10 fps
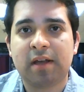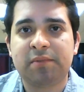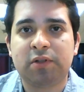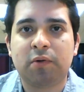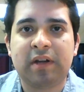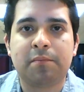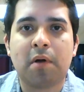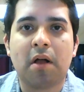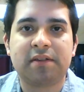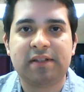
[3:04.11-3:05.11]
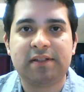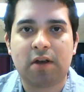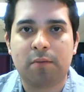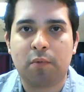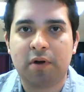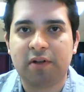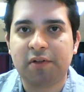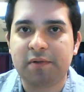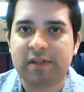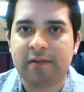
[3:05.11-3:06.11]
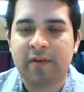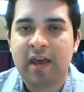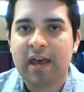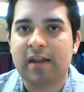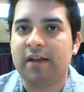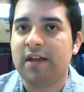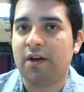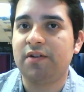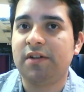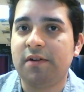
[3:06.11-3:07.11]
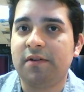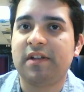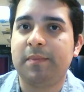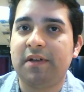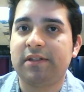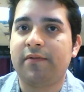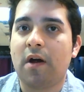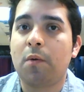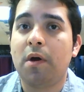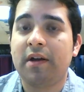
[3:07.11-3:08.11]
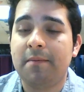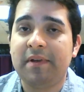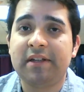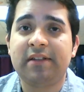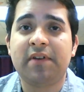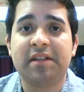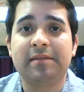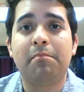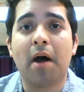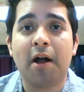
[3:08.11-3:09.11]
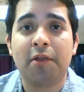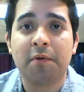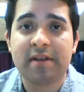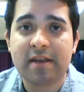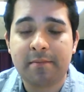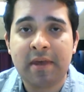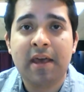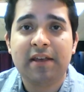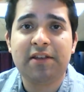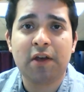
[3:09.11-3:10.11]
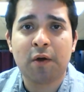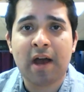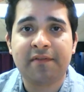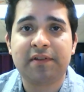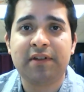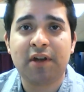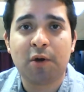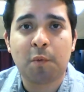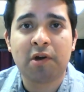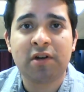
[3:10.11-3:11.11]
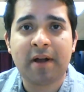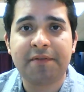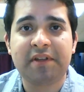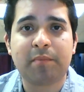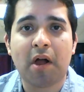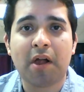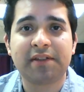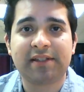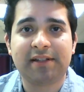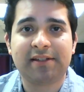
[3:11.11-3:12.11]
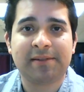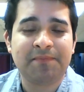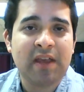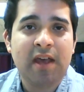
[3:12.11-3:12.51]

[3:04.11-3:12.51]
it comes to creating policies that are more inclusive. And I guarantee you that's because of our work and because of us bothering him year after year, wondering about these policies.